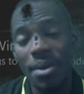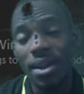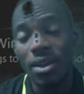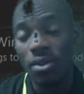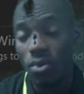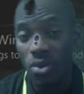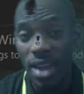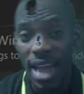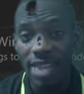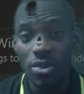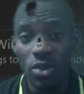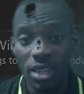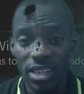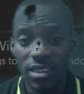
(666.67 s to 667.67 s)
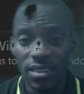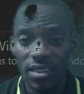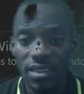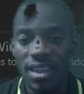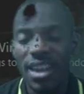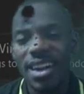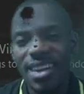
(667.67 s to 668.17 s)
we could get on instance.
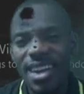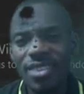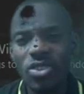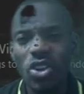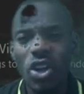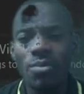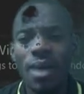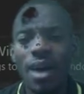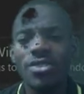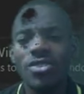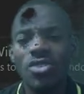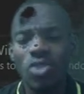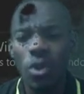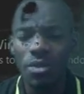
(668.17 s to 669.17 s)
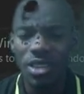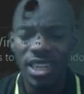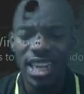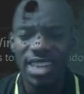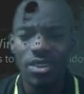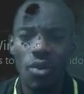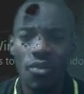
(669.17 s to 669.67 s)
Let's talk about
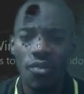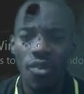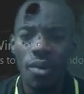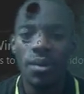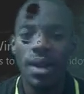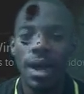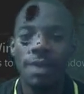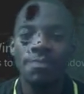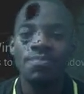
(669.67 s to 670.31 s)
subject of formula.